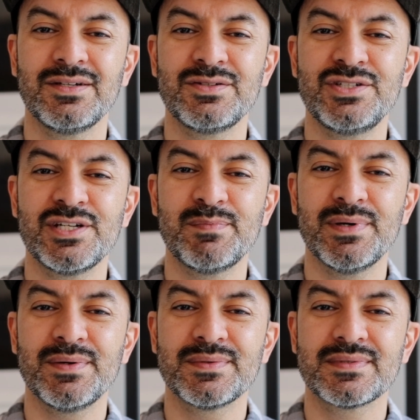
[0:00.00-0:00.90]
your
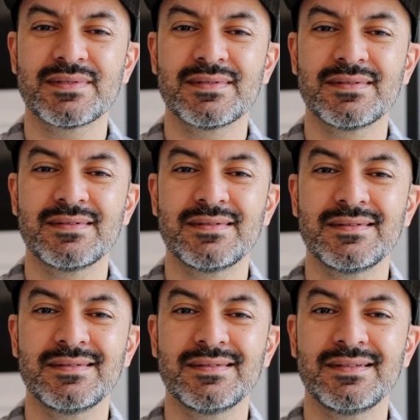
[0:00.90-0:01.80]
cheekbones,
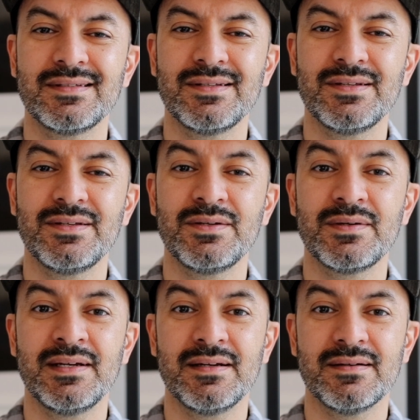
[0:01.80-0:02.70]

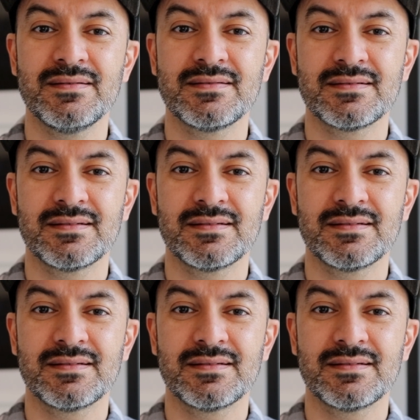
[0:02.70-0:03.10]
your ears,